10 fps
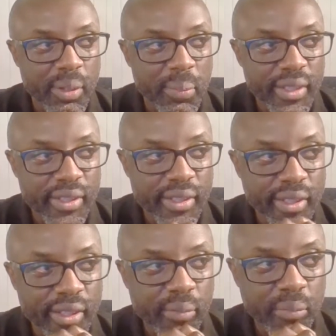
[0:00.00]

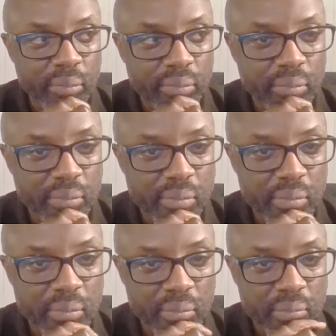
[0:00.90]
Vite,
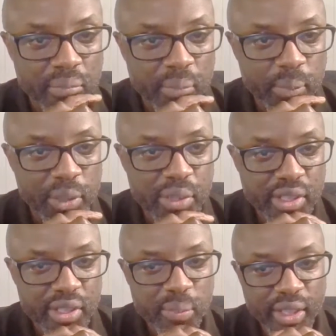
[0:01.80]
we use
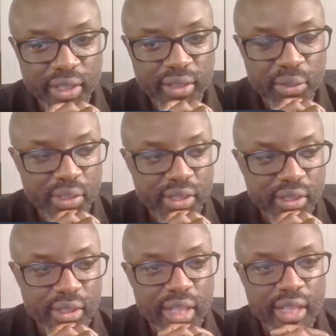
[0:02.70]
it. We can use
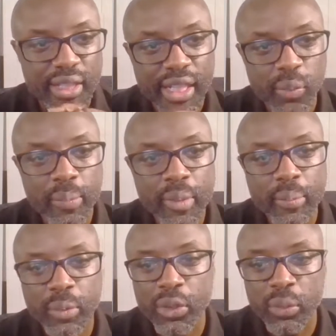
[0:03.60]
it. Now,
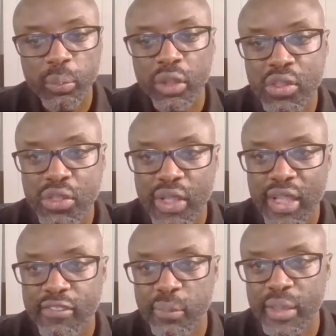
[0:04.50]
remember, we also
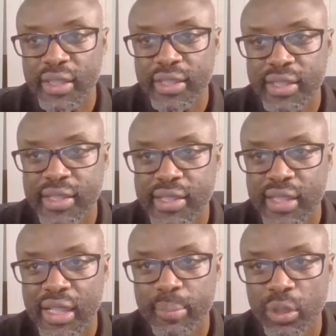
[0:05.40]
have one that is
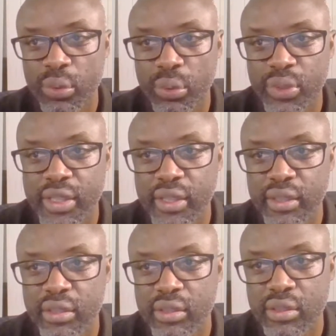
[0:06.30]
Amakuruchi.
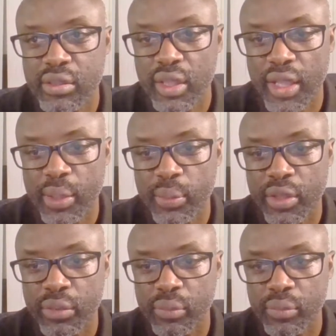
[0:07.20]
How are
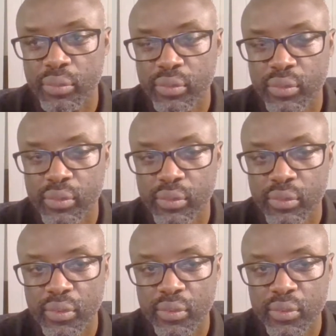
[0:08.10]
you?
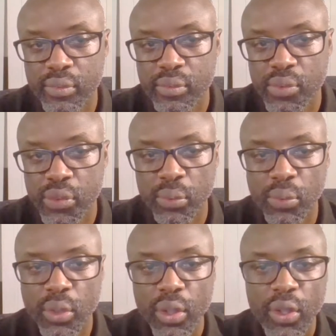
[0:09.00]
So
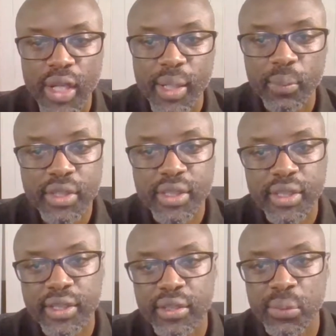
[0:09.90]
I will
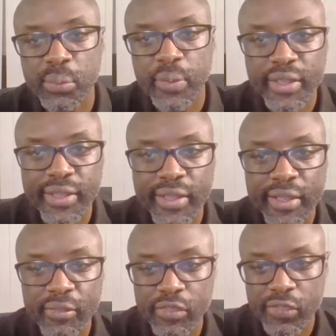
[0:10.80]
stick to
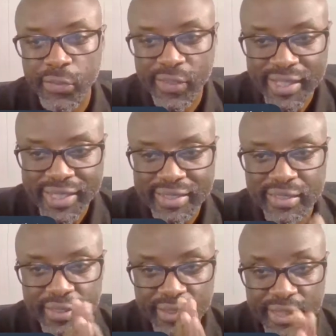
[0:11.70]
Vite for that.
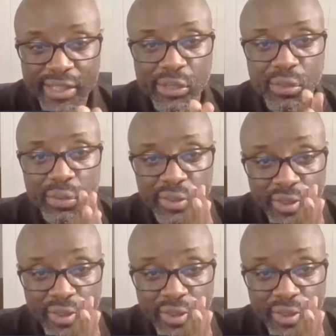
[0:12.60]
Thank you.